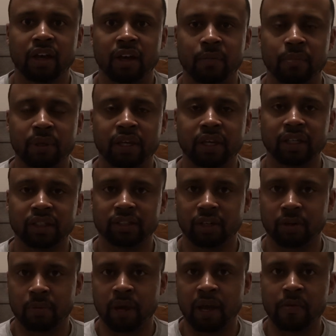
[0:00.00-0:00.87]
because
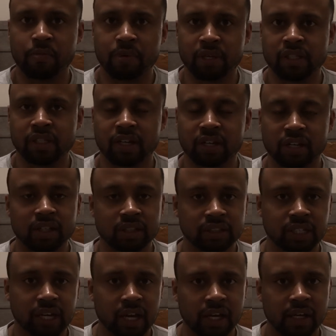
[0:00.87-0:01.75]
there might be
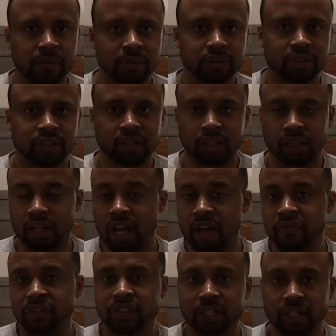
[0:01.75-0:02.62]
times
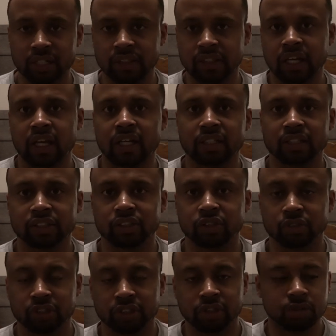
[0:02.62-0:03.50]
life is going to challenge
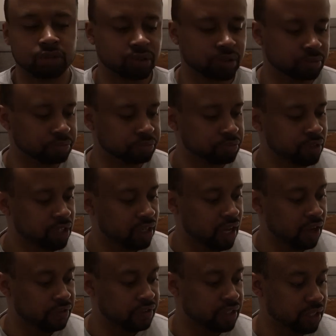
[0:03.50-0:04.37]
your children.
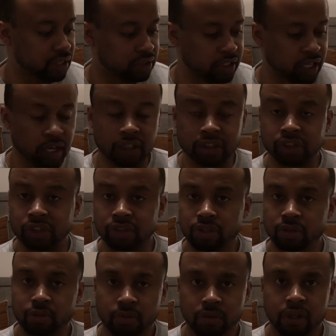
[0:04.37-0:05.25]
Life is going to challenge
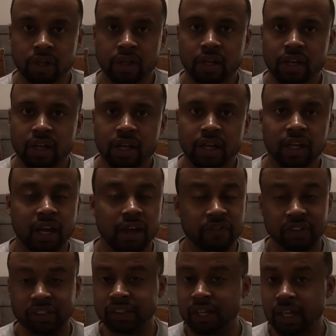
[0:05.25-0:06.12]
you.
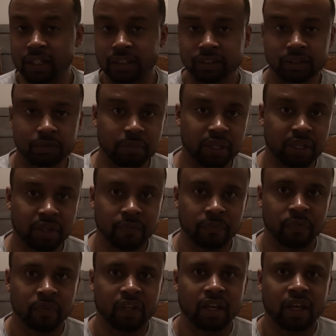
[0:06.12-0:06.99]
Life has challenged me.
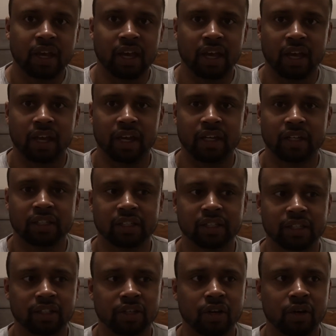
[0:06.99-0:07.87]
And,
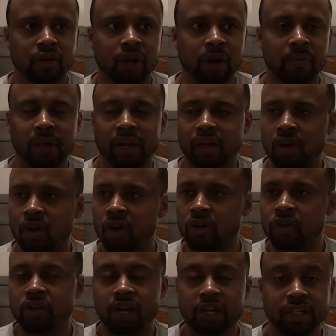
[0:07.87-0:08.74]
I'm like,
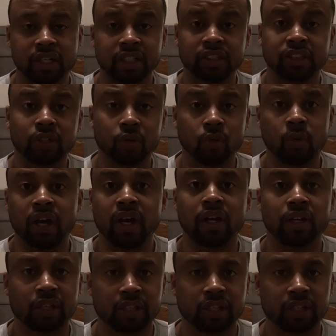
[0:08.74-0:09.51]
oh, I did so well